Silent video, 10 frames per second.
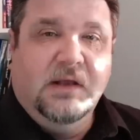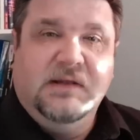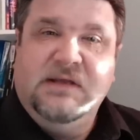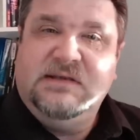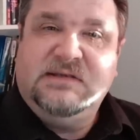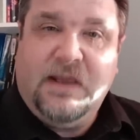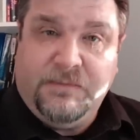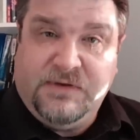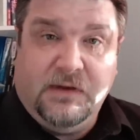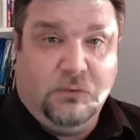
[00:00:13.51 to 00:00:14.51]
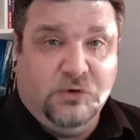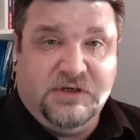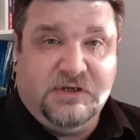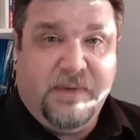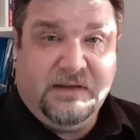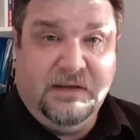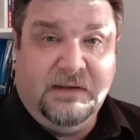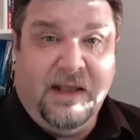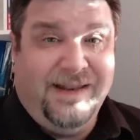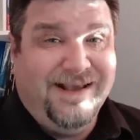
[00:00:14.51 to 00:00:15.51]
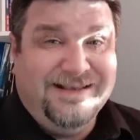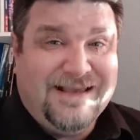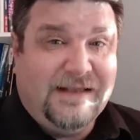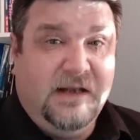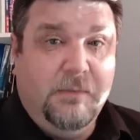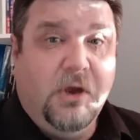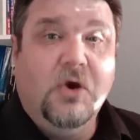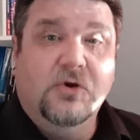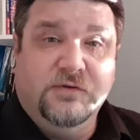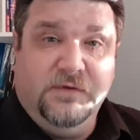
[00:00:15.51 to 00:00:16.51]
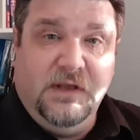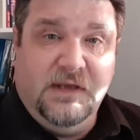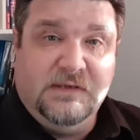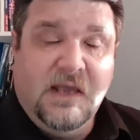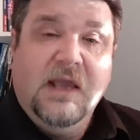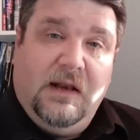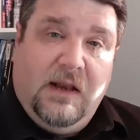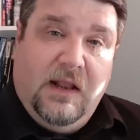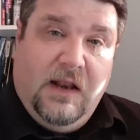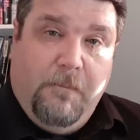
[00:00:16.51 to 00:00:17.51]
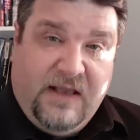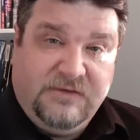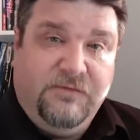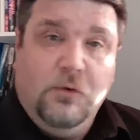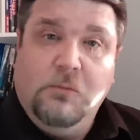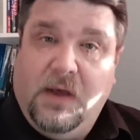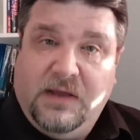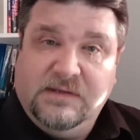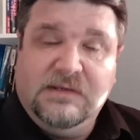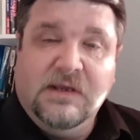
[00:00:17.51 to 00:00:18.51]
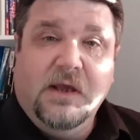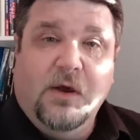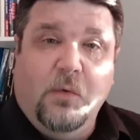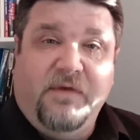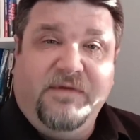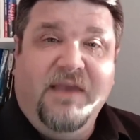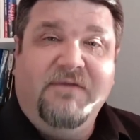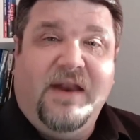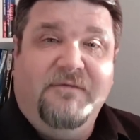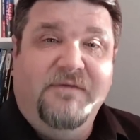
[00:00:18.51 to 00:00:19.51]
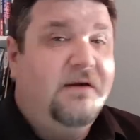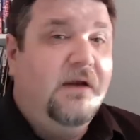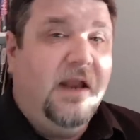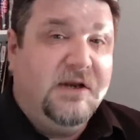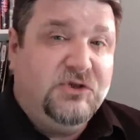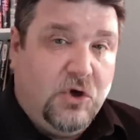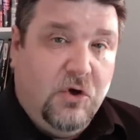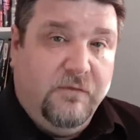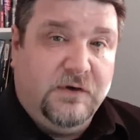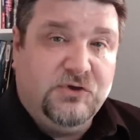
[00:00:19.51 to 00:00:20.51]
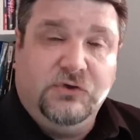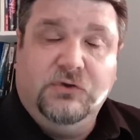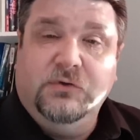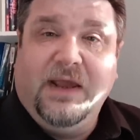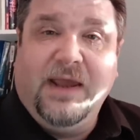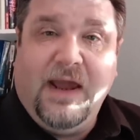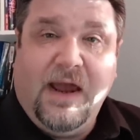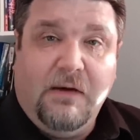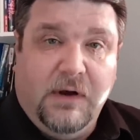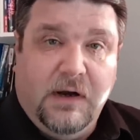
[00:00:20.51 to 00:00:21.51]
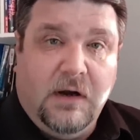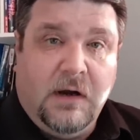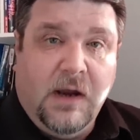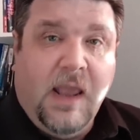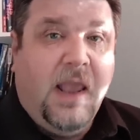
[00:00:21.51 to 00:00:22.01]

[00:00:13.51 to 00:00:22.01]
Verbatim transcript: This is something that was expected, and exactly because of this, in the past few months, we have given a very large coverage to the carrier